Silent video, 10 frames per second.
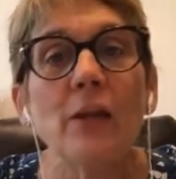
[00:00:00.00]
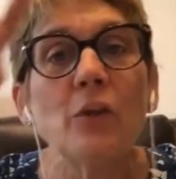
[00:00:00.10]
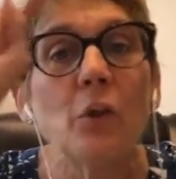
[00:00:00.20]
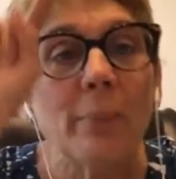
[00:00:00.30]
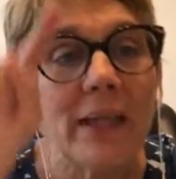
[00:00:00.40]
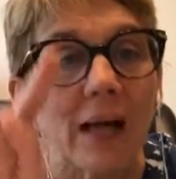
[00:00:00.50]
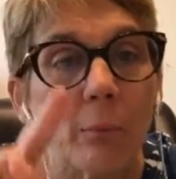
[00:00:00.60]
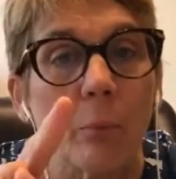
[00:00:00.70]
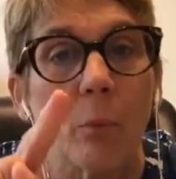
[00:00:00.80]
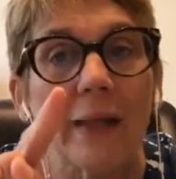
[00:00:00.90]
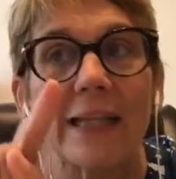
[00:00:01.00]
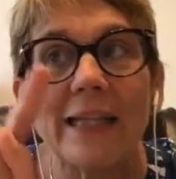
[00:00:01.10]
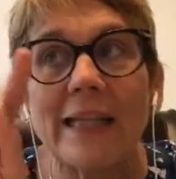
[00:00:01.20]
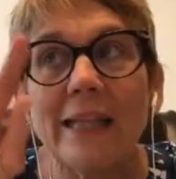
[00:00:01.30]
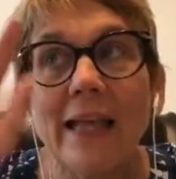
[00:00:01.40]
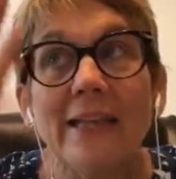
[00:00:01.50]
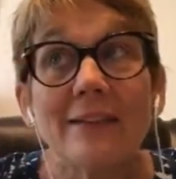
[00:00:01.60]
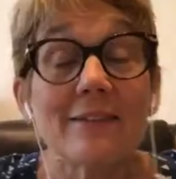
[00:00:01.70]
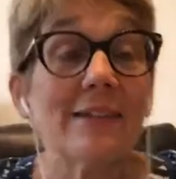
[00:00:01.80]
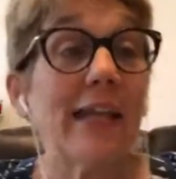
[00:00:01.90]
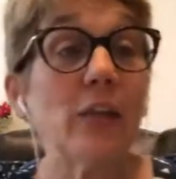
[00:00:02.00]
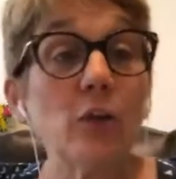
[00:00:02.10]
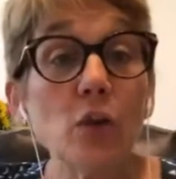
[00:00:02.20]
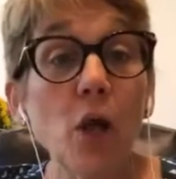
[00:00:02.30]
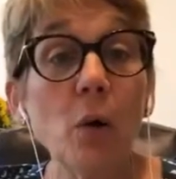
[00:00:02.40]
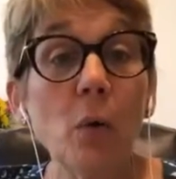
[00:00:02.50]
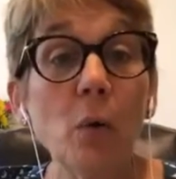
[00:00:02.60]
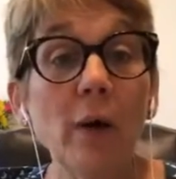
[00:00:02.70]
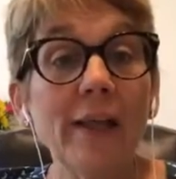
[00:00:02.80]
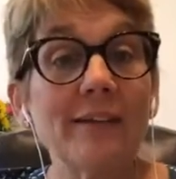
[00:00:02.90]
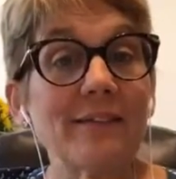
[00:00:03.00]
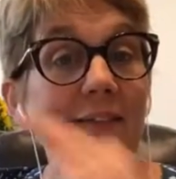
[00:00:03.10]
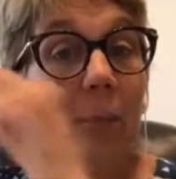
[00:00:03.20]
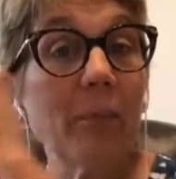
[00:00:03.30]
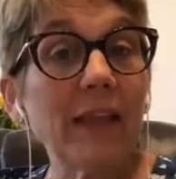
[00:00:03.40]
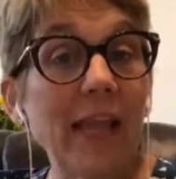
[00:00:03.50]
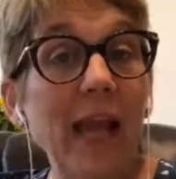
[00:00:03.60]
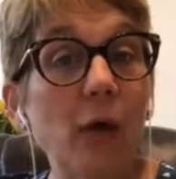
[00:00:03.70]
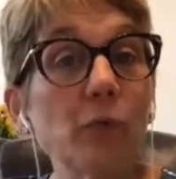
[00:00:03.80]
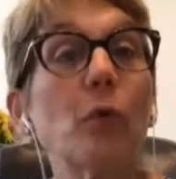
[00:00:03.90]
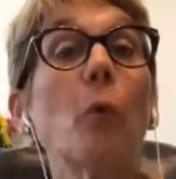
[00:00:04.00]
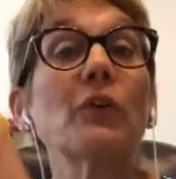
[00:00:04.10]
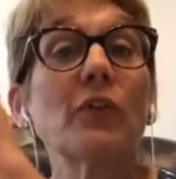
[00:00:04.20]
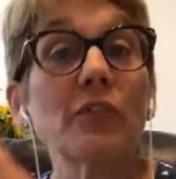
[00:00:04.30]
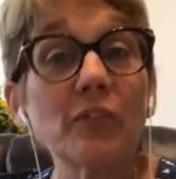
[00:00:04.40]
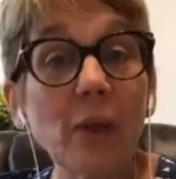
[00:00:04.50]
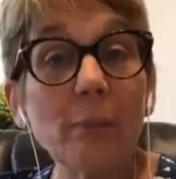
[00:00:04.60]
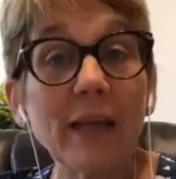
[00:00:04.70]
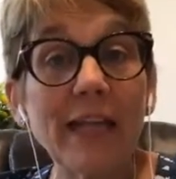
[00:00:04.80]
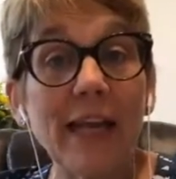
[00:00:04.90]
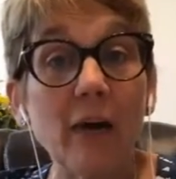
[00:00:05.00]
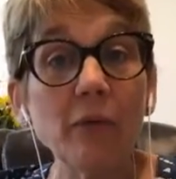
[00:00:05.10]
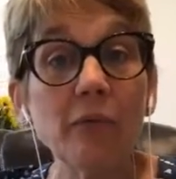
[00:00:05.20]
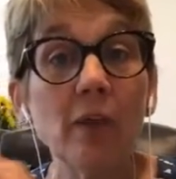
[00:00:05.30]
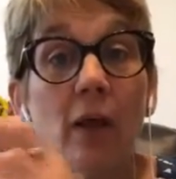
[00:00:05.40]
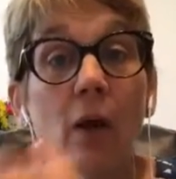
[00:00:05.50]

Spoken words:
you become willing to say no to something else or to somebody else